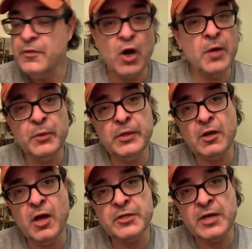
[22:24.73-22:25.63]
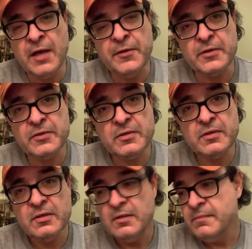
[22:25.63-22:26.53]
the harm you can cause to
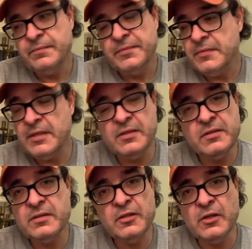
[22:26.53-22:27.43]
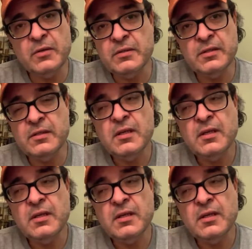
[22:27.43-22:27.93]
others is, you know,